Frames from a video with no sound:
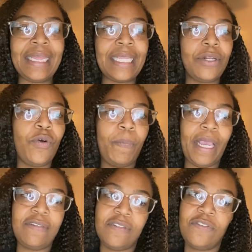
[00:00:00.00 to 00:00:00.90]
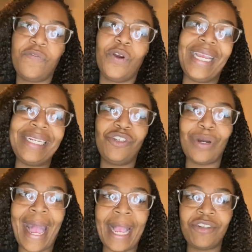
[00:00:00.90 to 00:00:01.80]
little basis for
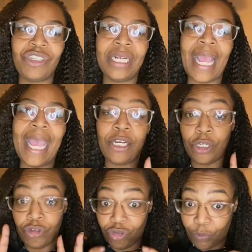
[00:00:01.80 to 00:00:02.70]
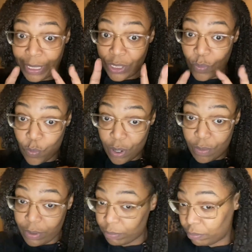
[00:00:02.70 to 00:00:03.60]
interaction and joint work.